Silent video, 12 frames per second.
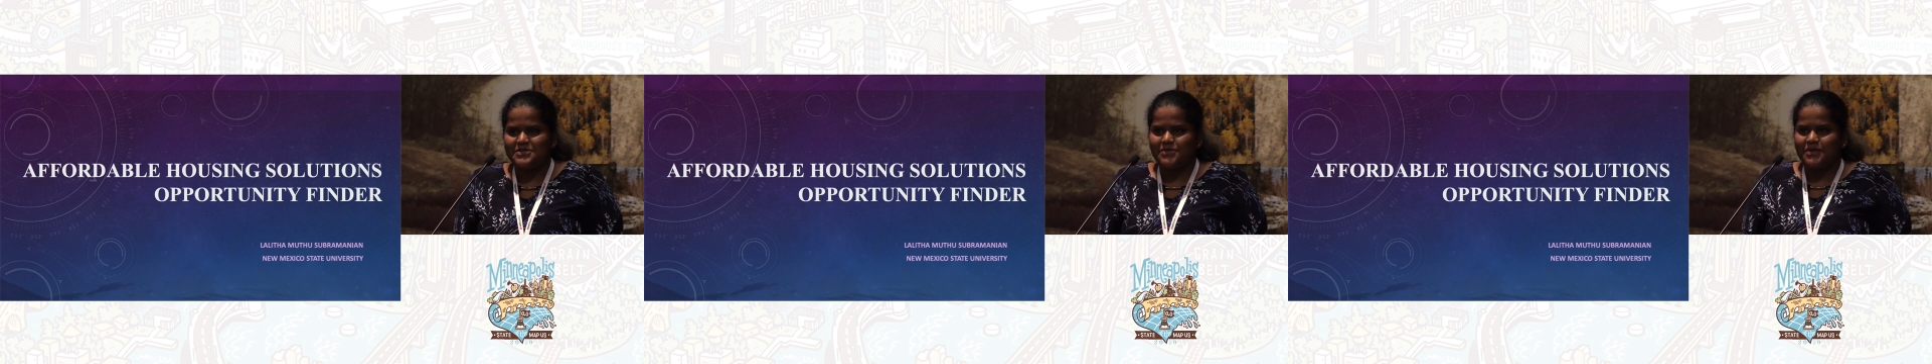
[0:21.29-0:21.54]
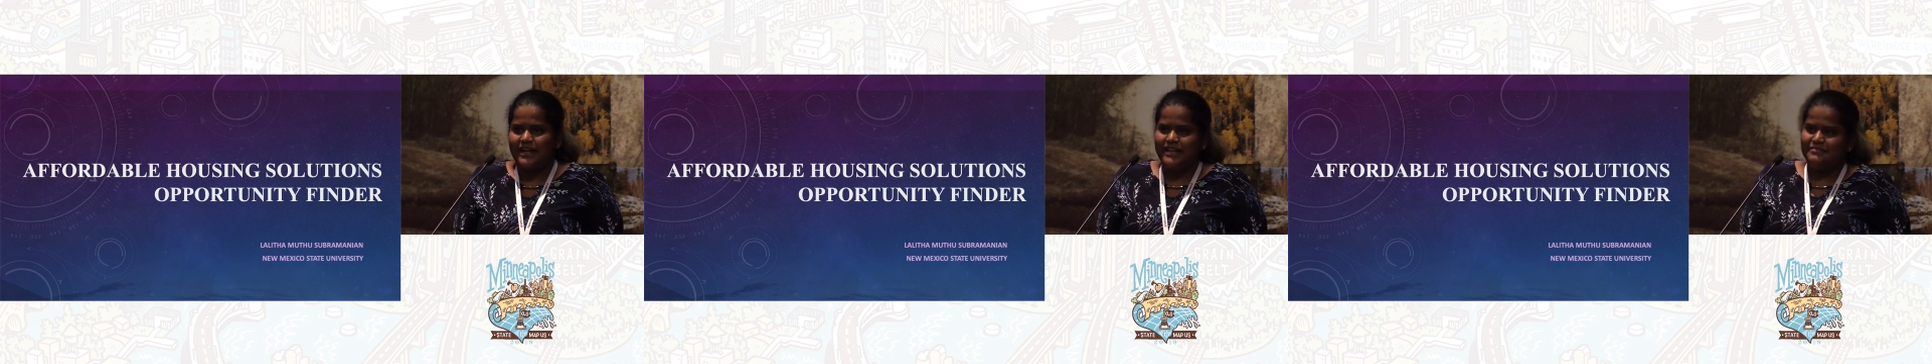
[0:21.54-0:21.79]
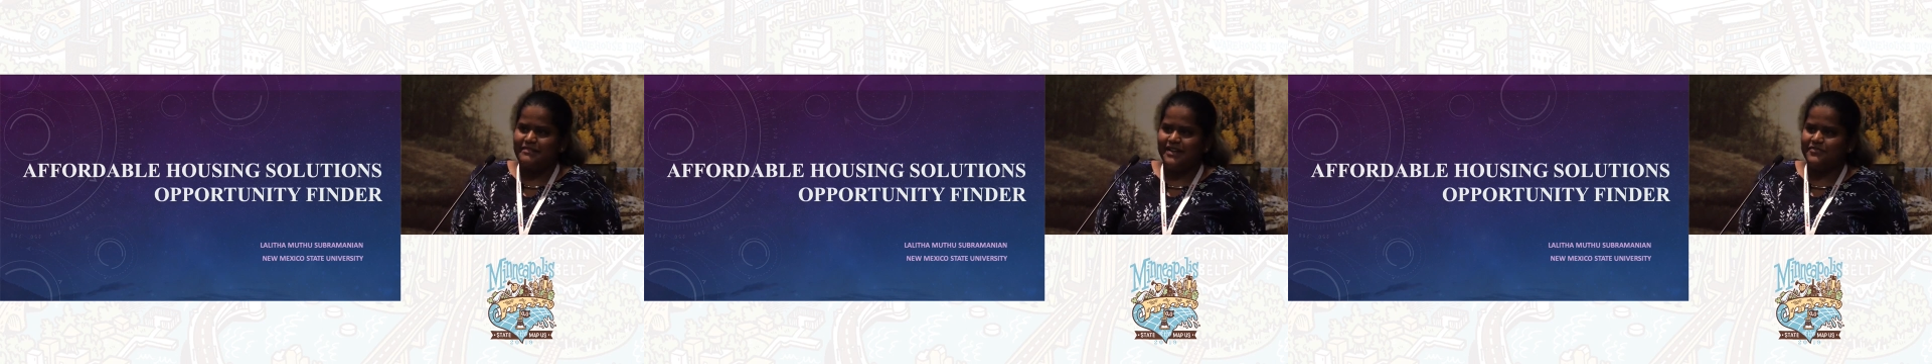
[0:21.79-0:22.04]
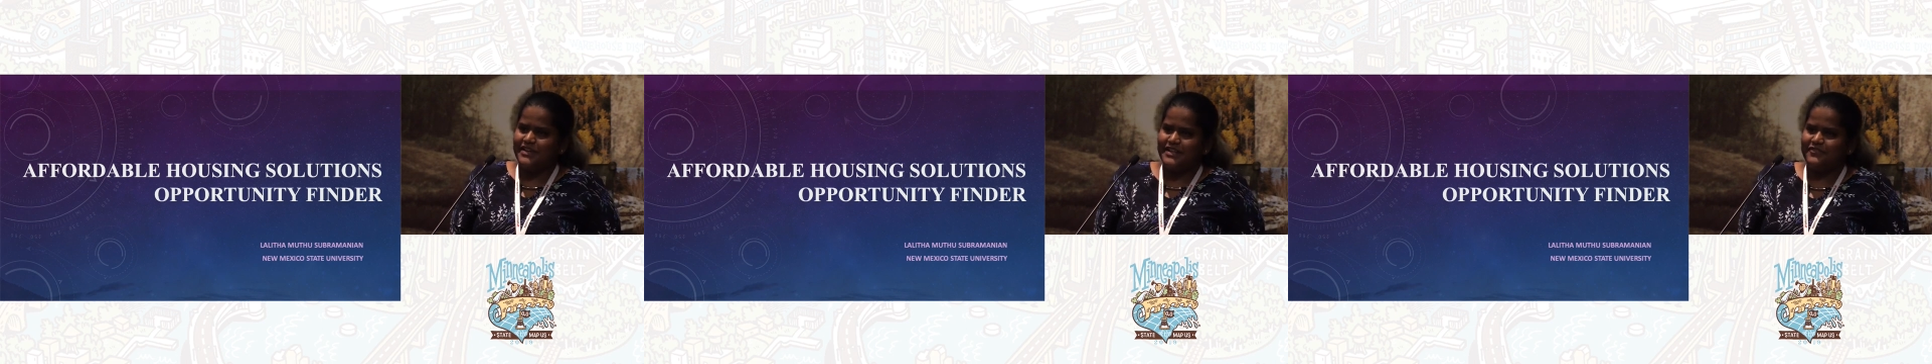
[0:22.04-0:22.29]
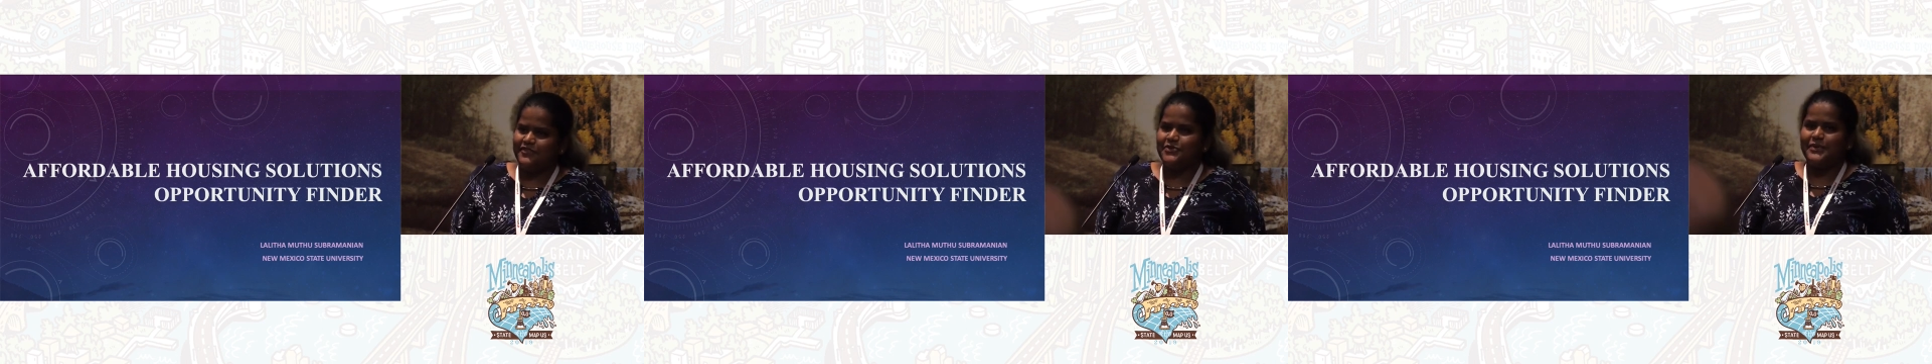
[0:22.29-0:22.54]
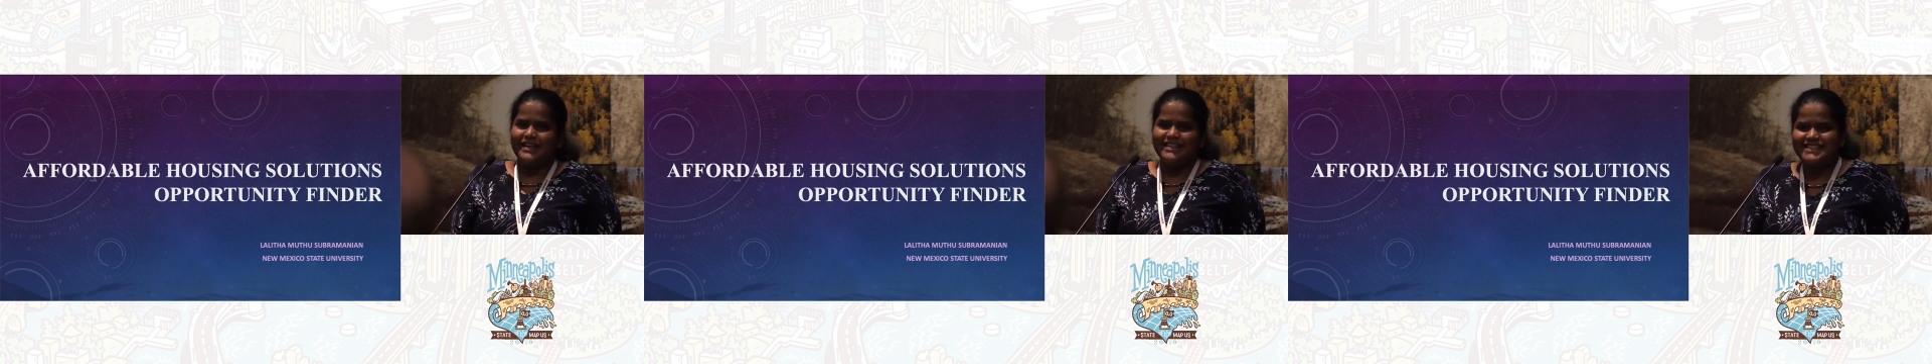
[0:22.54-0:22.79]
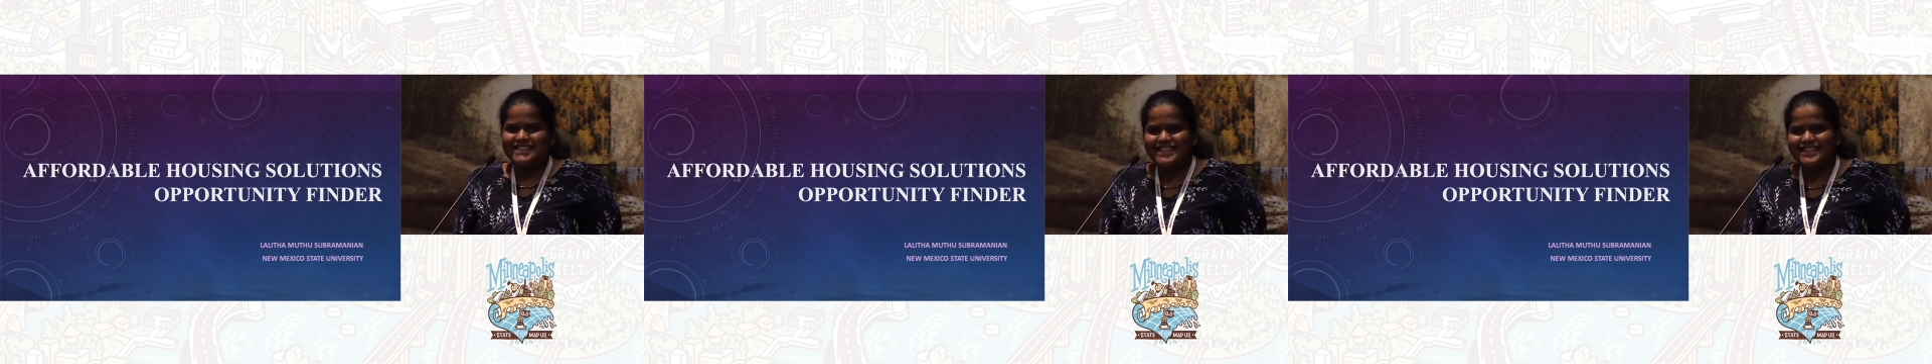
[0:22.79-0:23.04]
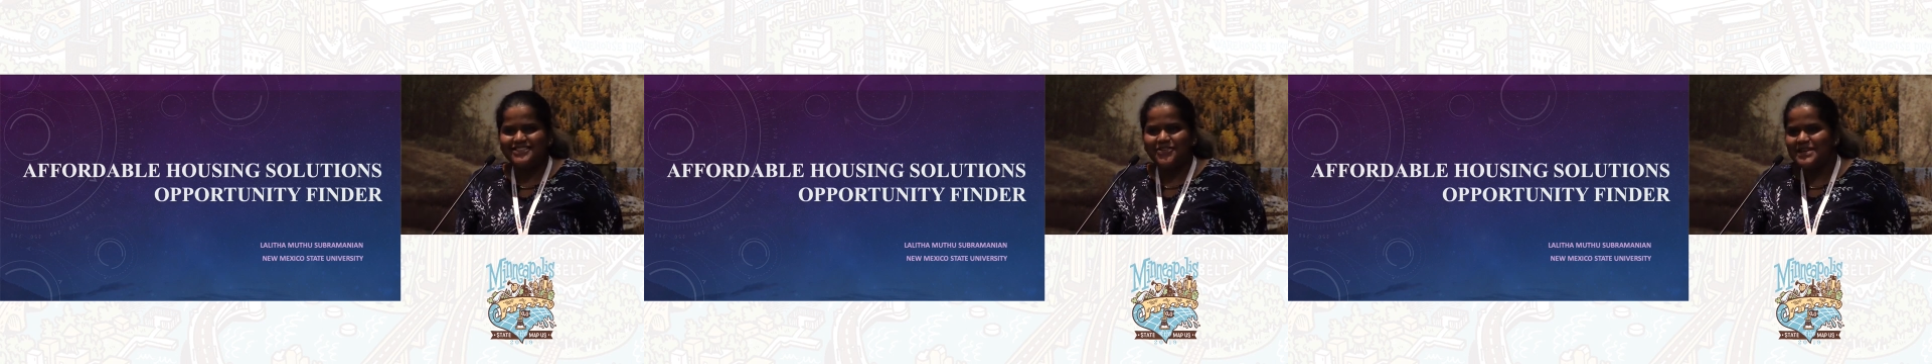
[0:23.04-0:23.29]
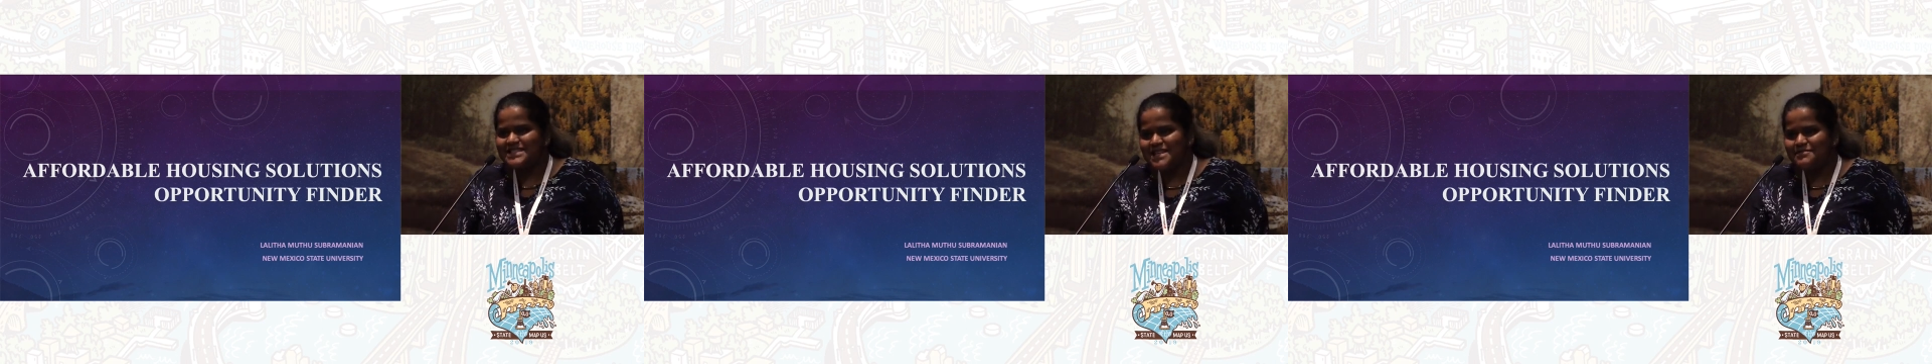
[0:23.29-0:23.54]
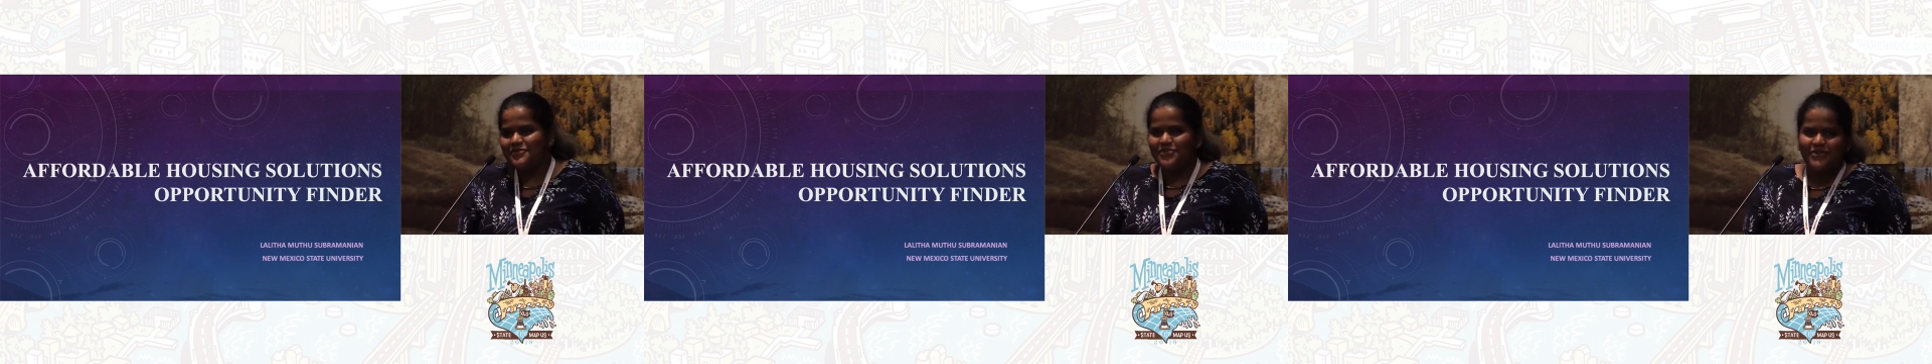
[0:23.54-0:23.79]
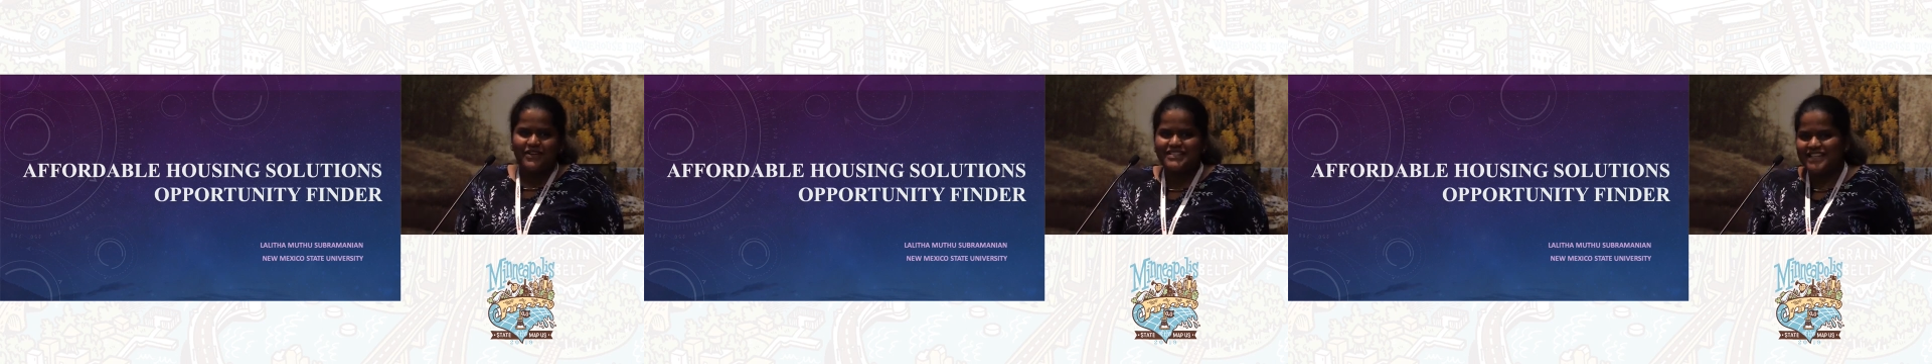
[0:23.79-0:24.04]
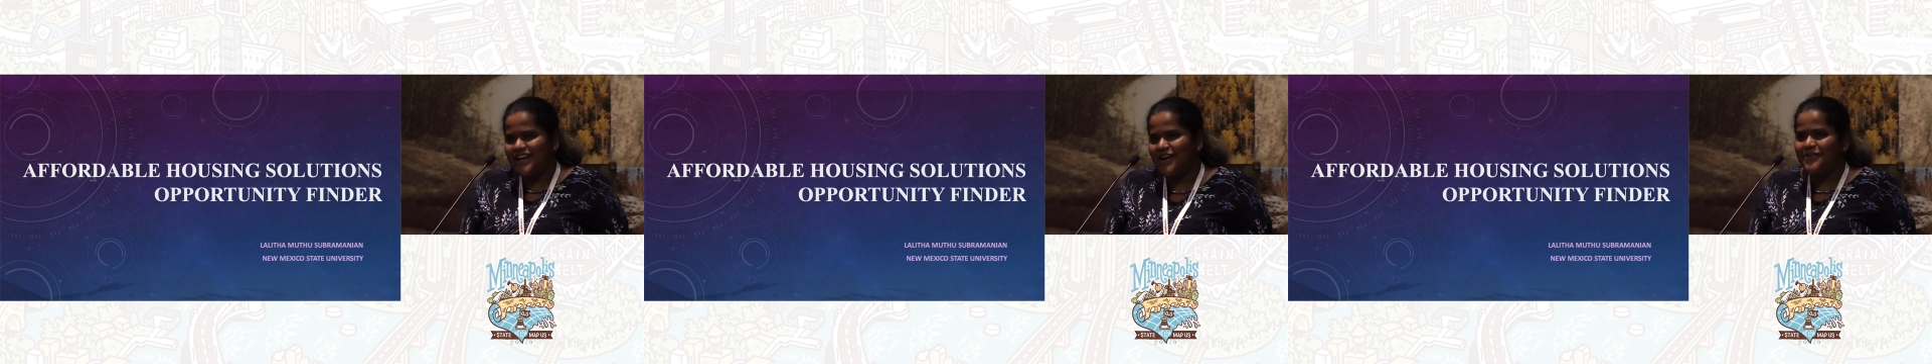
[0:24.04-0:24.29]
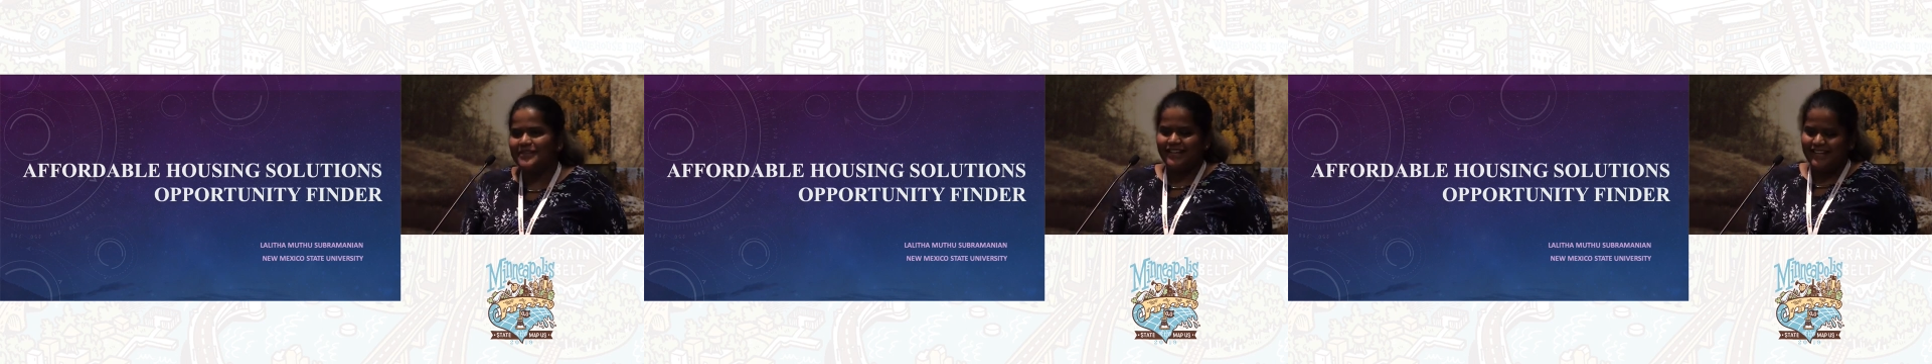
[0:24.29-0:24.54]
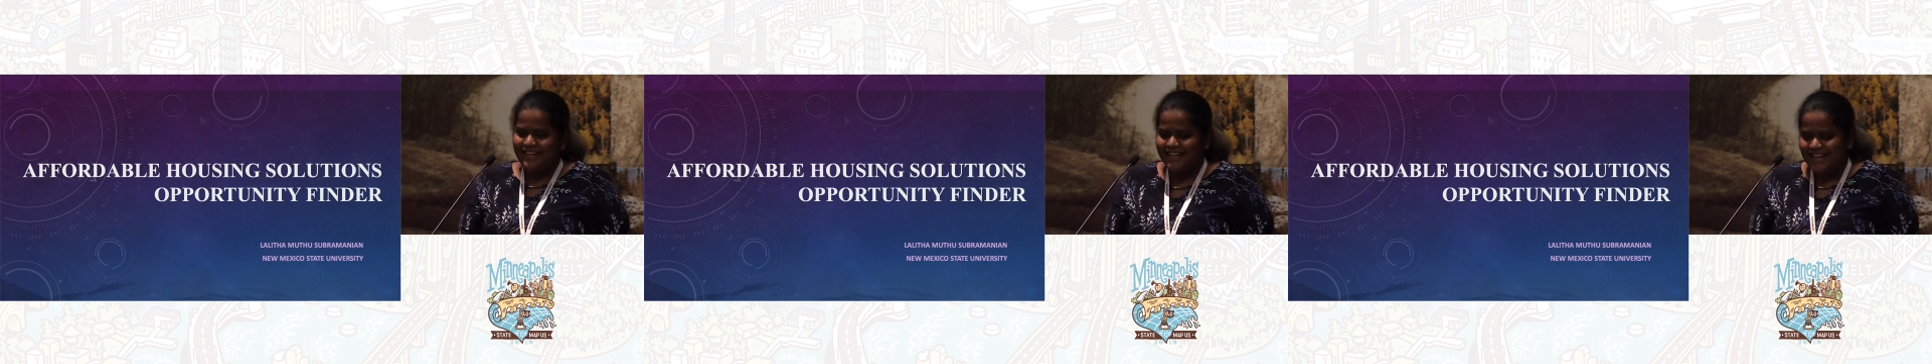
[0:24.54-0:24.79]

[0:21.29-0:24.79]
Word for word: so I made very few edits in OSM if you can check out.